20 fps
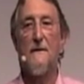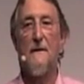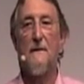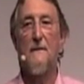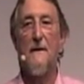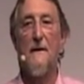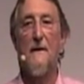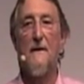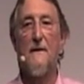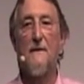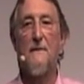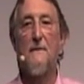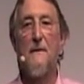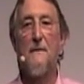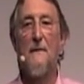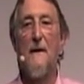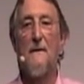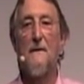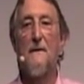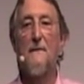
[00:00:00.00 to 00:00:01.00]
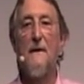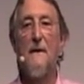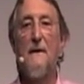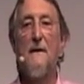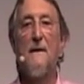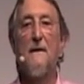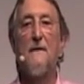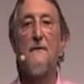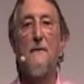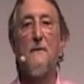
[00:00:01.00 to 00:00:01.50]
somebody asked me about the
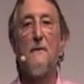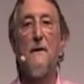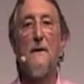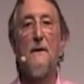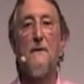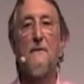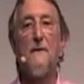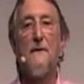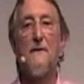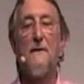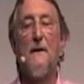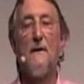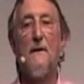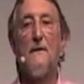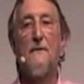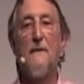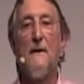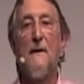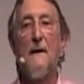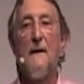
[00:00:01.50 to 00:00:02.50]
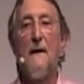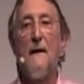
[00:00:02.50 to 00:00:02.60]
meaning of the word resolve,